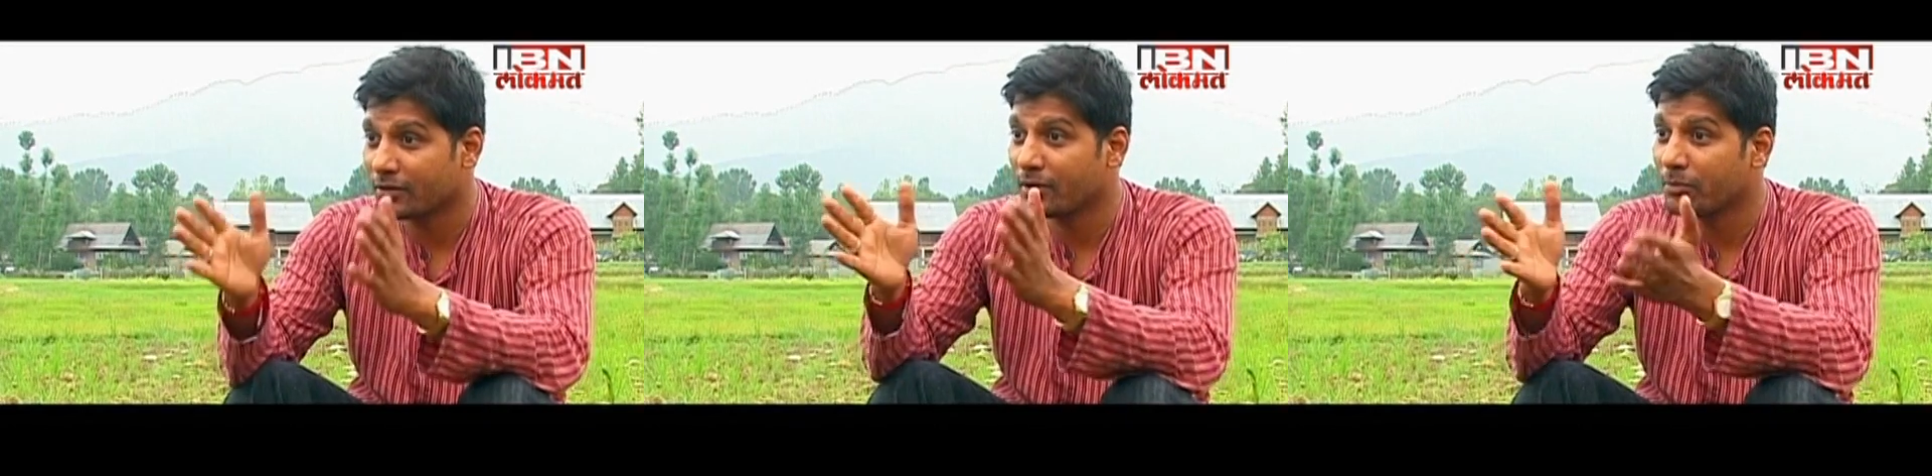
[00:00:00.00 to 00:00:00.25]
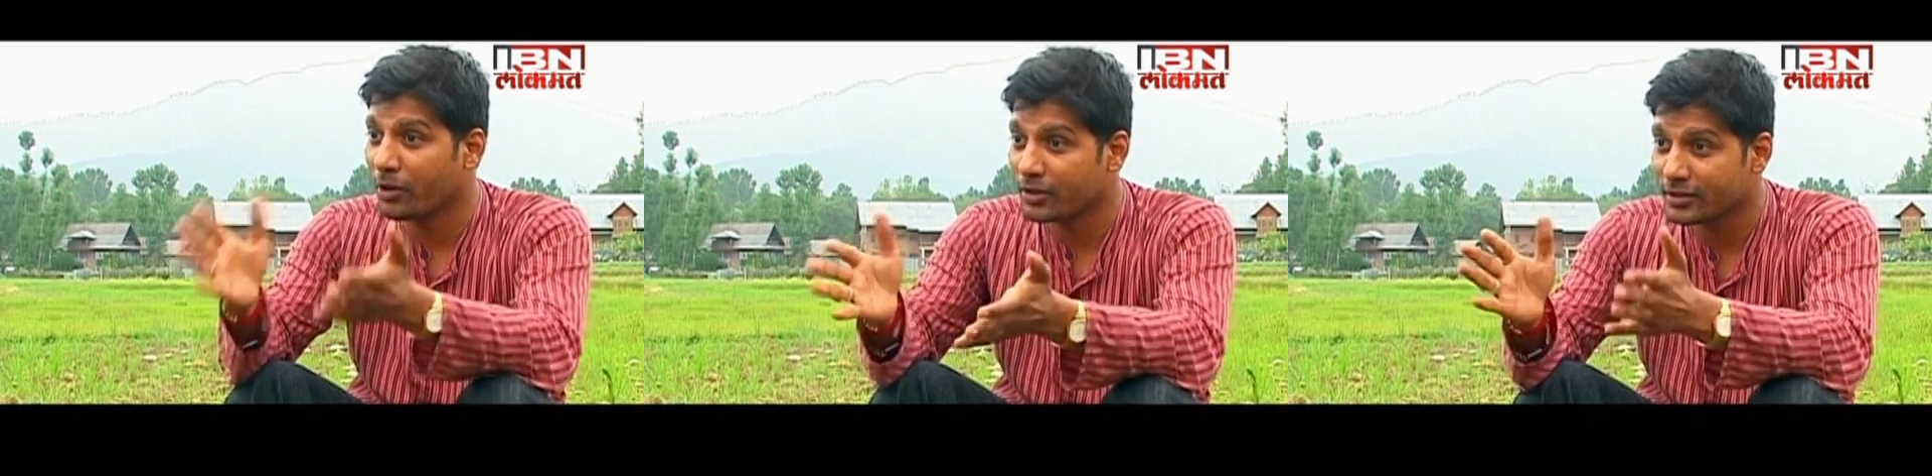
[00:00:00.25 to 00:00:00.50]
we
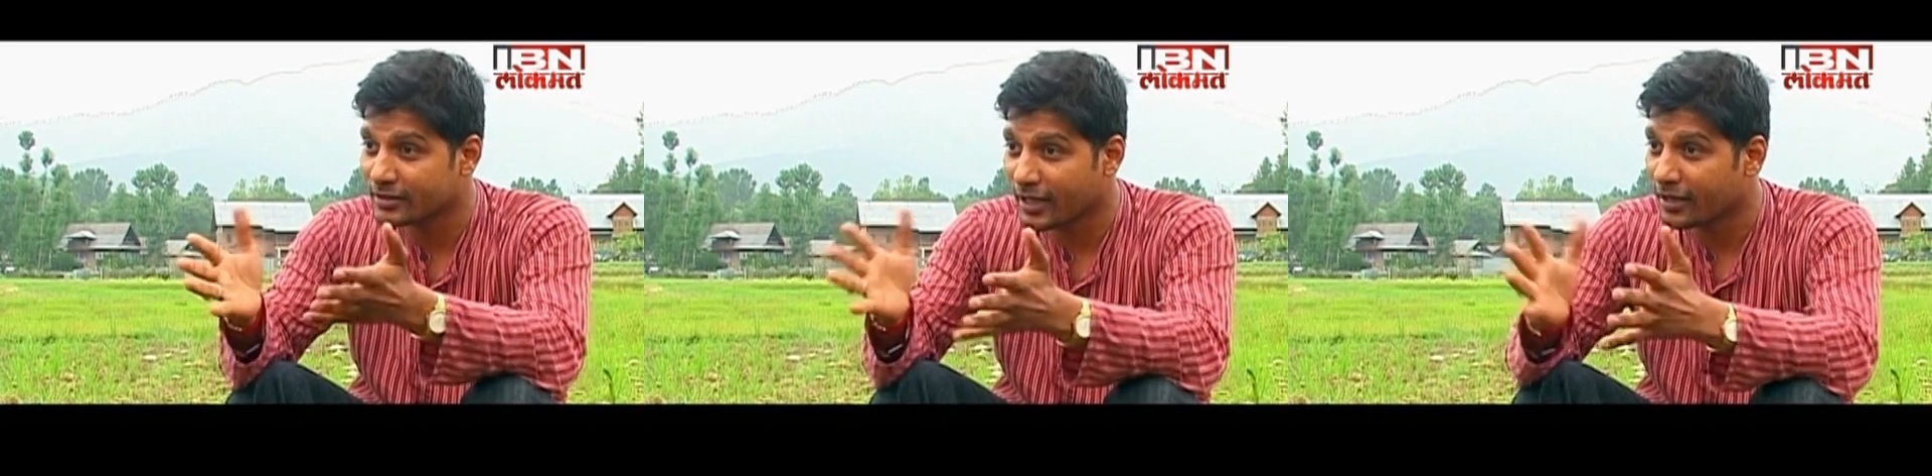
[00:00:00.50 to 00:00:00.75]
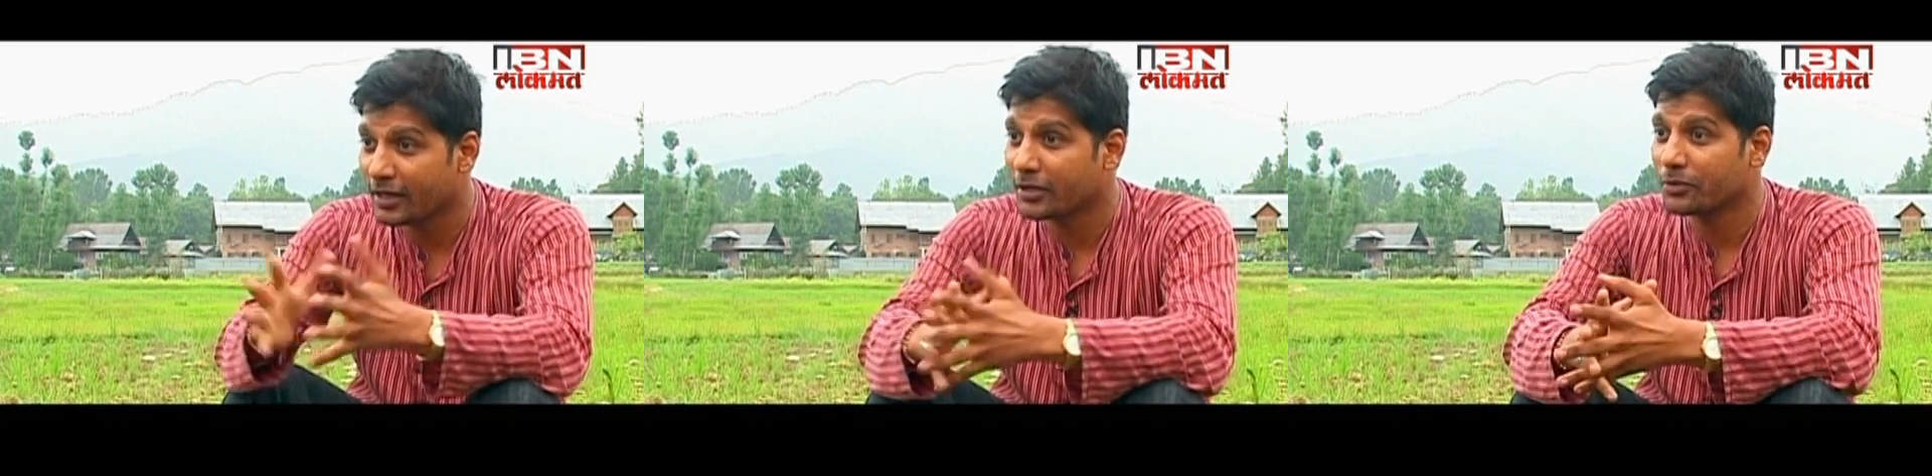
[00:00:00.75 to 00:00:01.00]

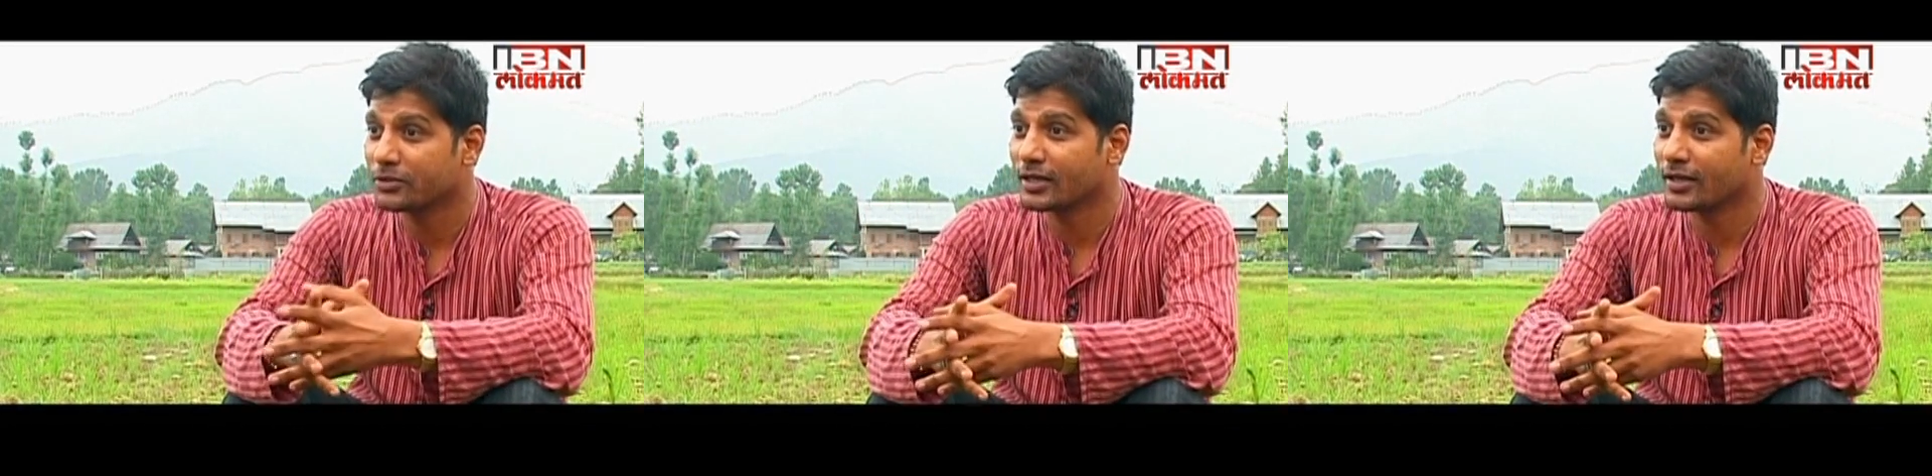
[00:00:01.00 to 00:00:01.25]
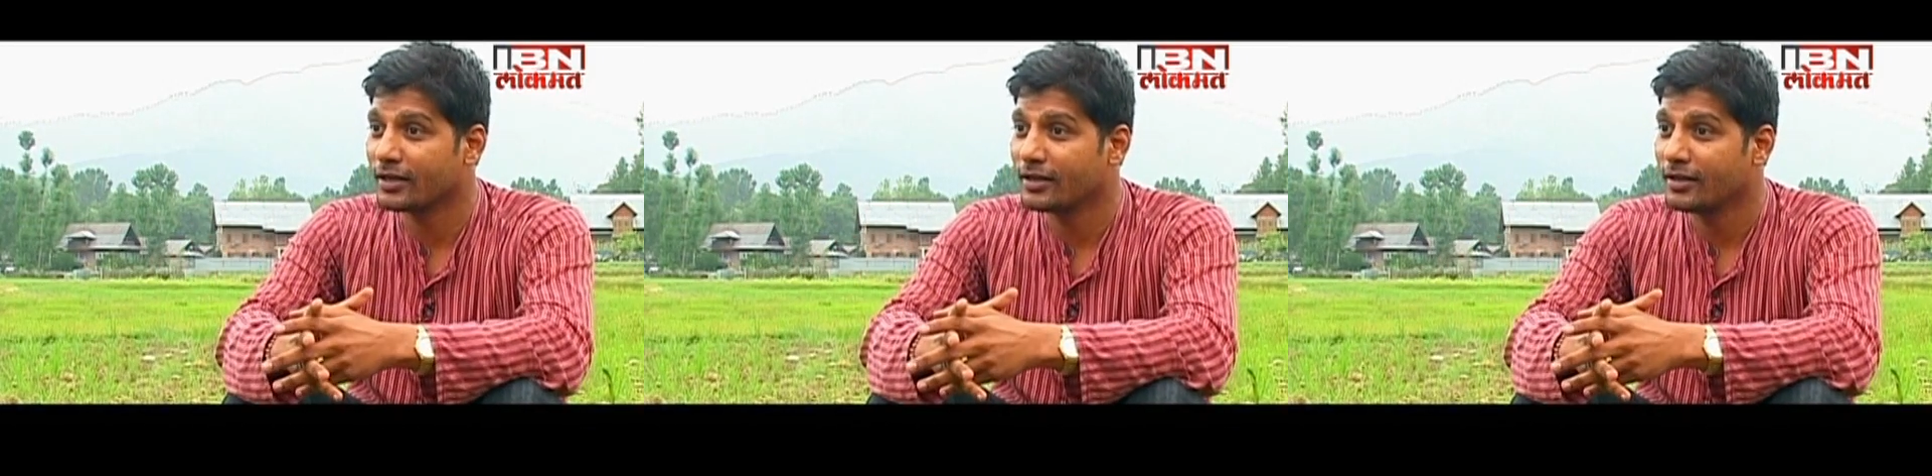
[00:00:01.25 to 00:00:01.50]
discovered that
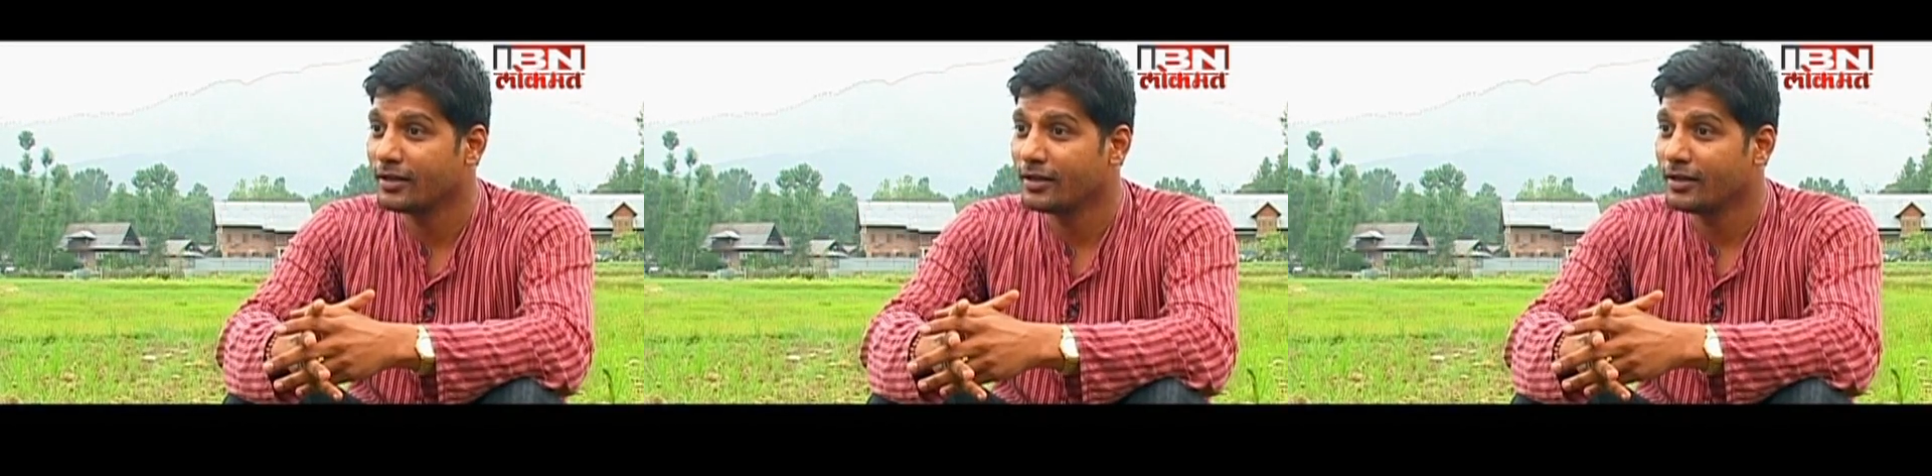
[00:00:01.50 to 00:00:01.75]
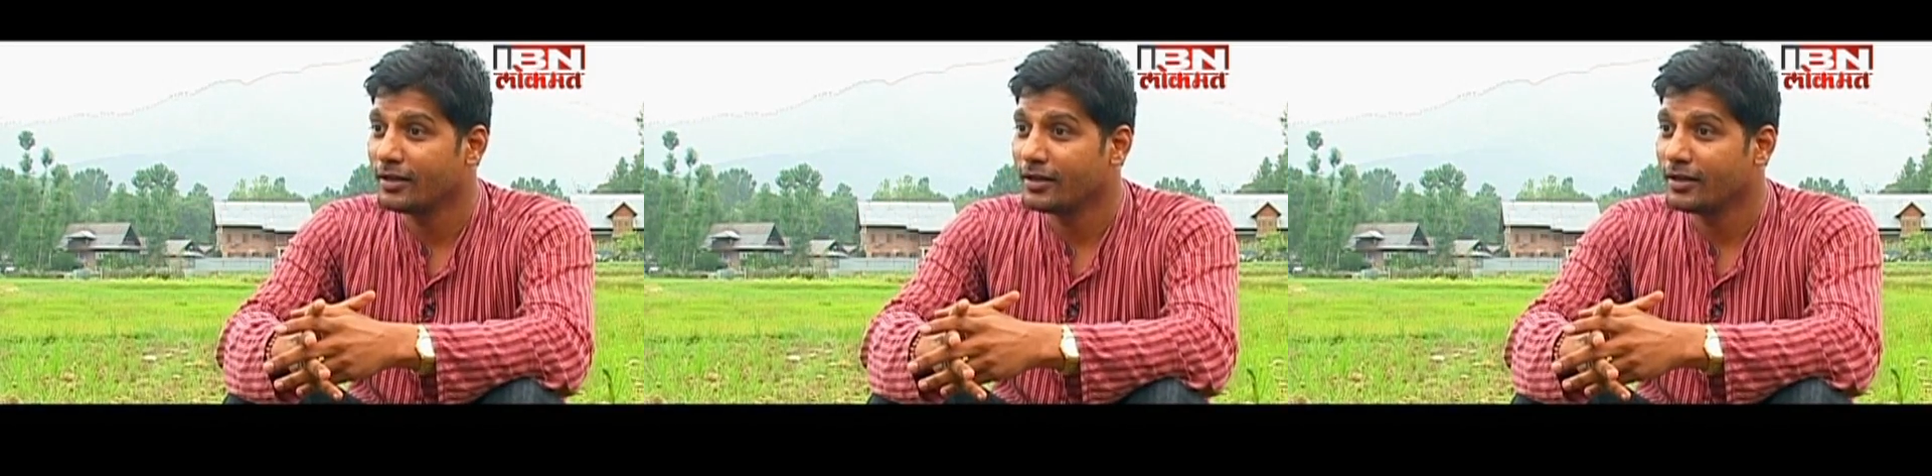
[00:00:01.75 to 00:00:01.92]
the name of our